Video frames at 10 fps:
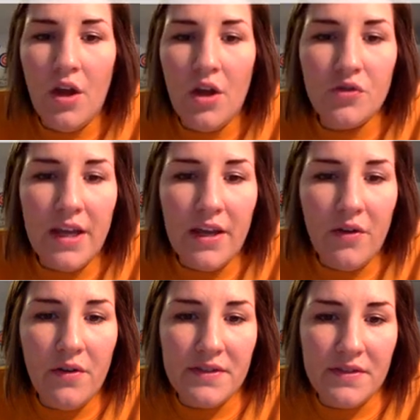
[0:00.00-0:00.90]

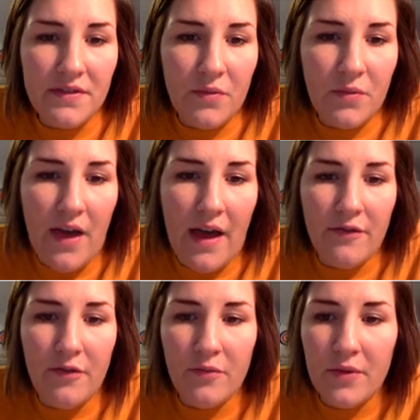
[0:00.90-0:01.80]
Triangles, we
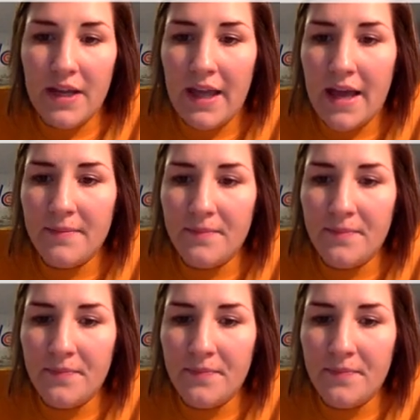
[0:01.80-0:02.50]
have 3 again.